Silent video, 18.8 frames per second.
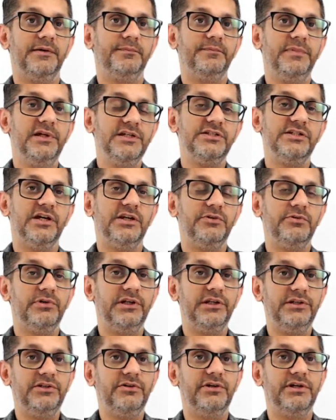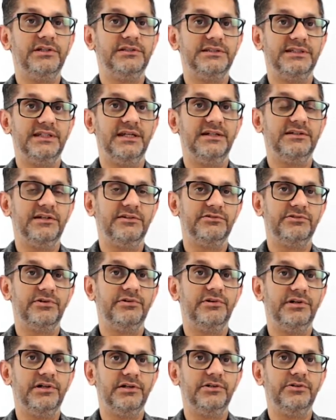Be genuine in your incentives to
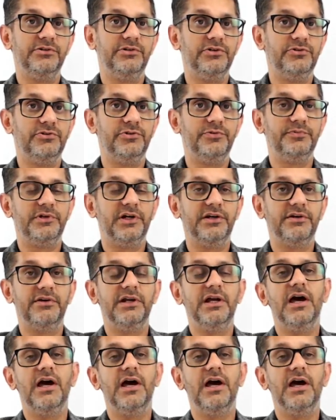return to the home country.